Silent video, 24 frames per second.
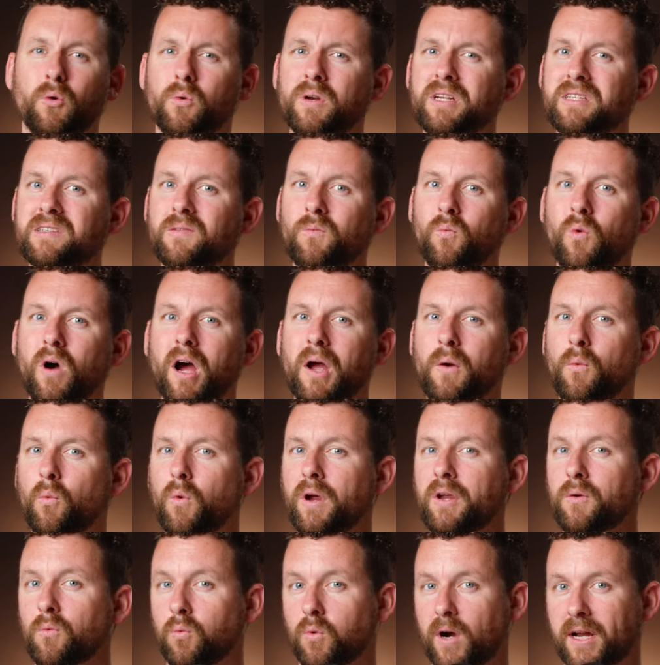The reason why
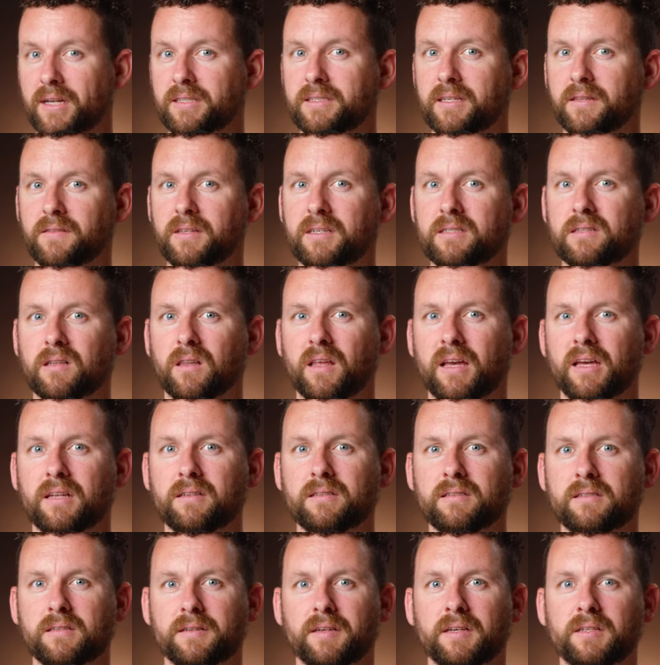we rented this
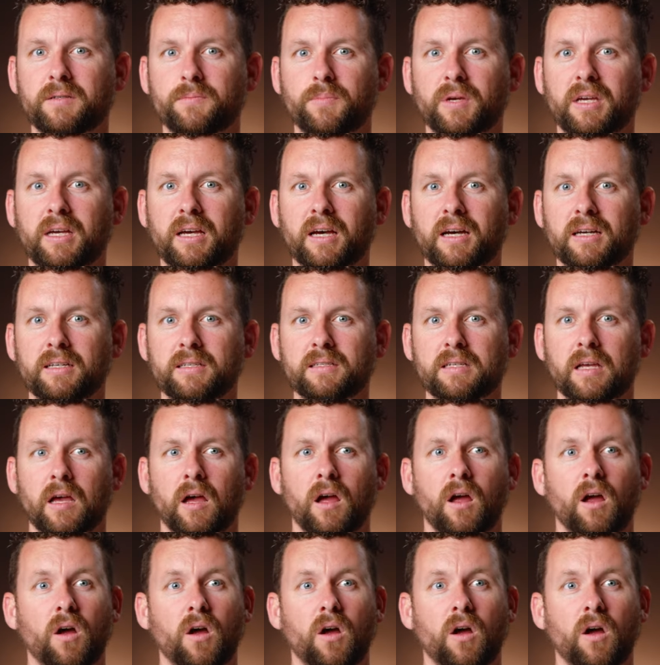lens is because